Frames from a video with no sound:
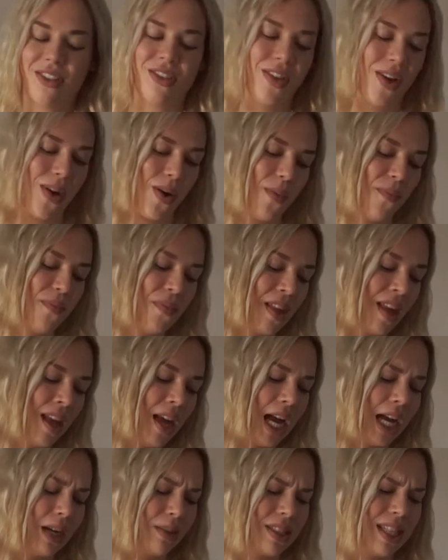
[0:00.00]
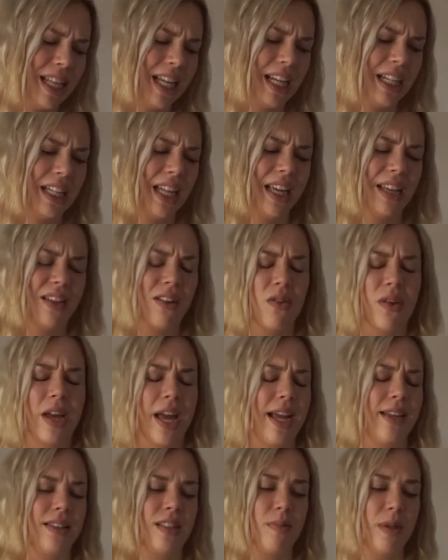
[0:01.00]
So I was thinking like,
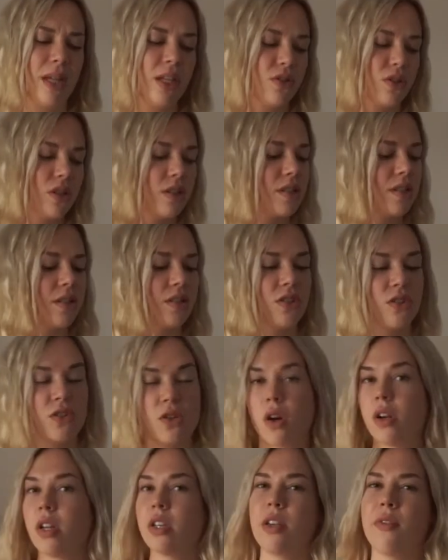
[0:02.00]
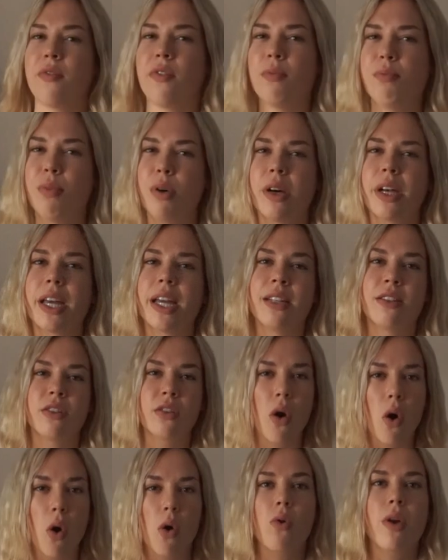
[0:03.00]
okay, Seanan, just start a different book.
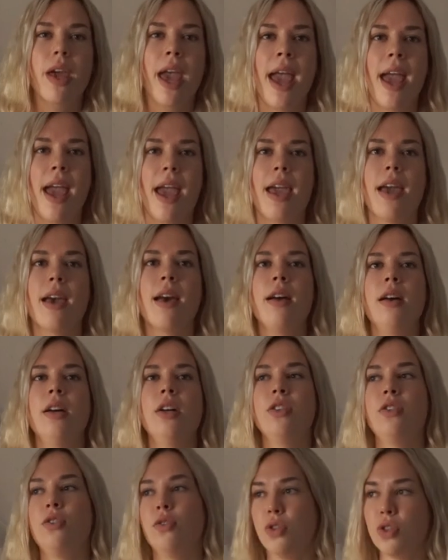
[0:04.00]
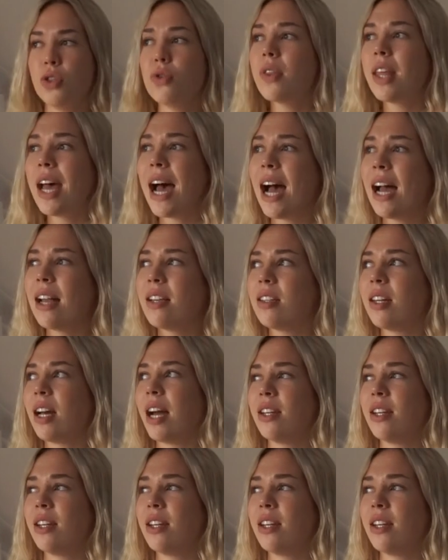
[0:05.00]
It's okay to do that.